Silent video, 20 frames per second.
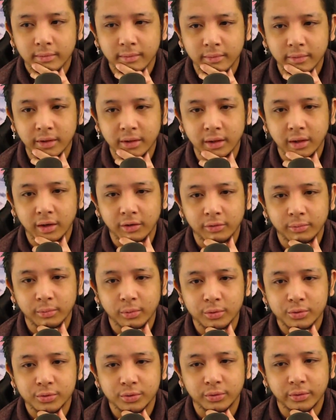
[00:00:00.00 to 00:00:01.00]
I'm getting kind of
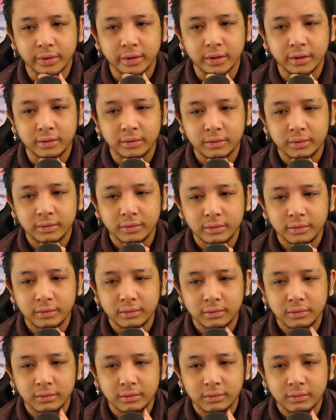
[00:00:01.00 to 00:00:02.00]
emotional right
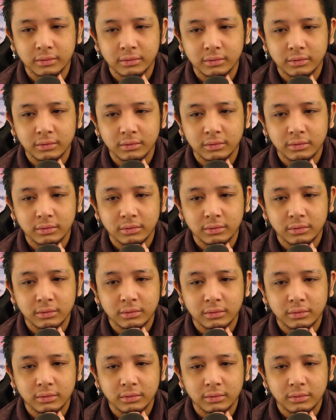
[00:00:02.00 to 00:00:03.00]

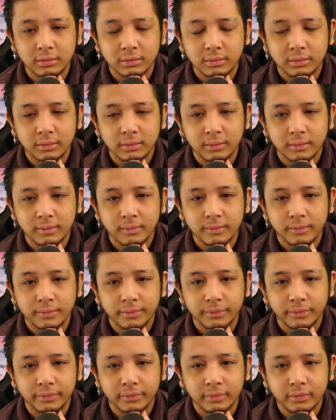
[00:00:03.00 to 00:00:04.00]
now.
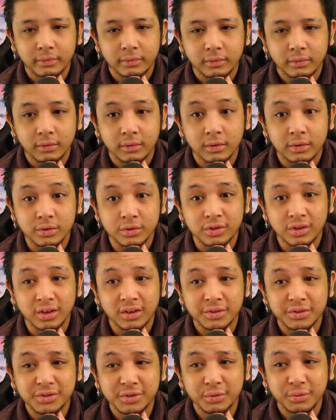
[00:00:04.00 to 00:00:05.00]

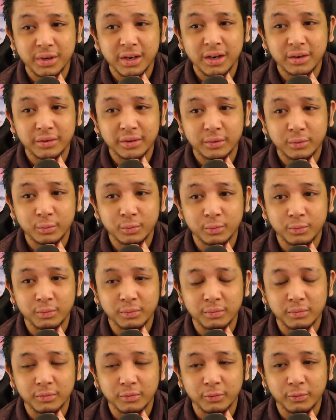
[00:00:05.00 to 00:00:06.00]
Jon surrounded
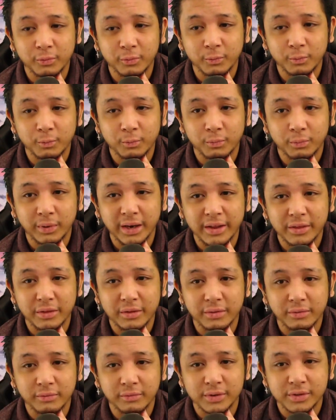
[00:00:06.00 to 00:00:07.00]
by the
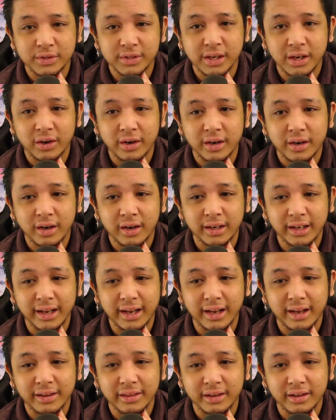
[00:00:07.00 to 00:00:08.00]
Viserion
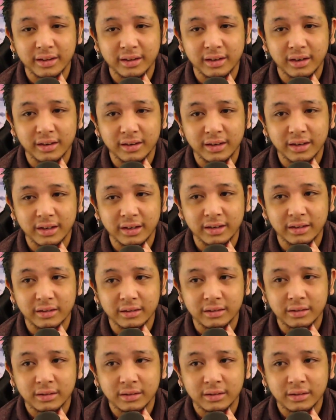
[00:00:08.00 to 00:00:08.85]
and the undead.